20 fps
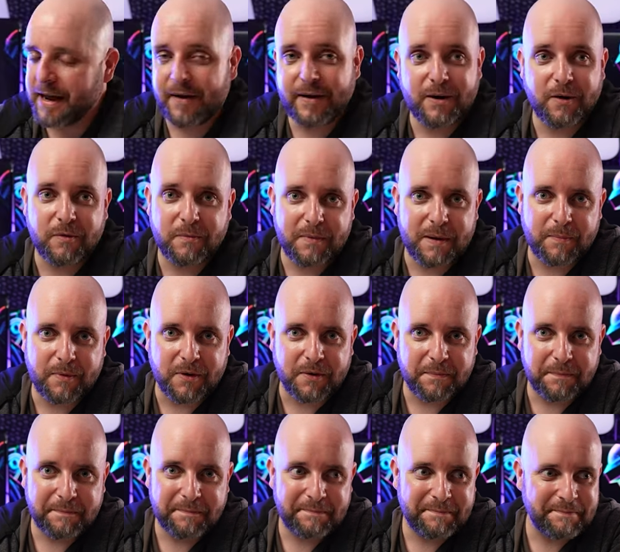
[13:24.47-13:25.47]
now I don't remember.
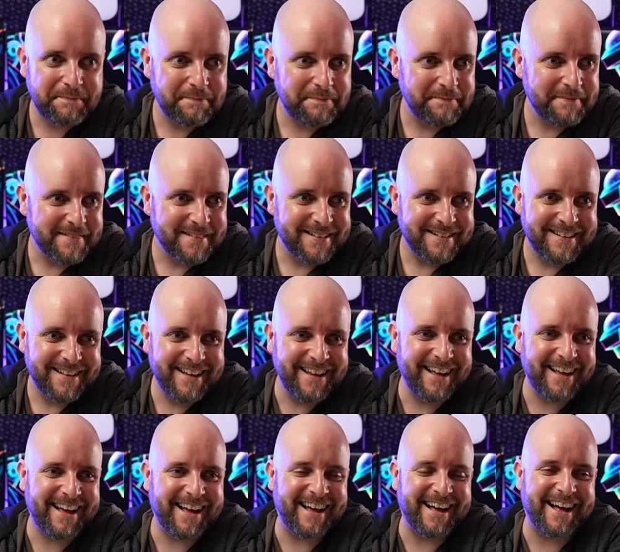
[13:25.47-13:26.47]

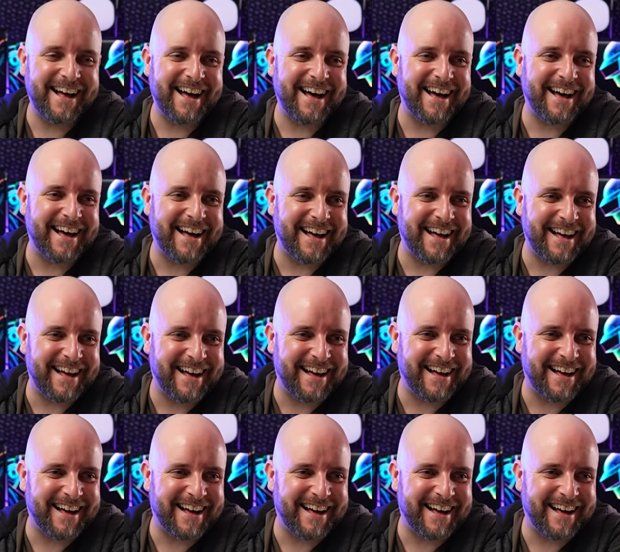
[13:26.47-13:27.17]
uh,